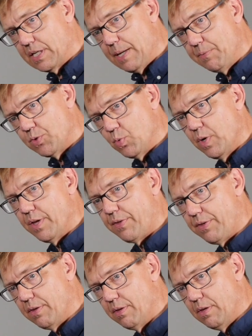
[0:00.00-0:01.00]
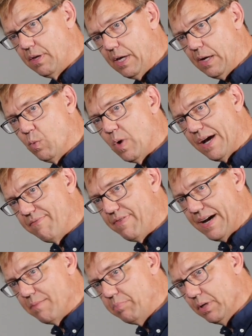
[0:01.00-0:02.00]
comes with
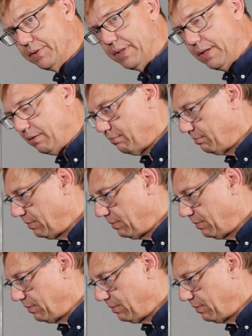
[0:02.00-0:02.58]
Wi-Fi built in,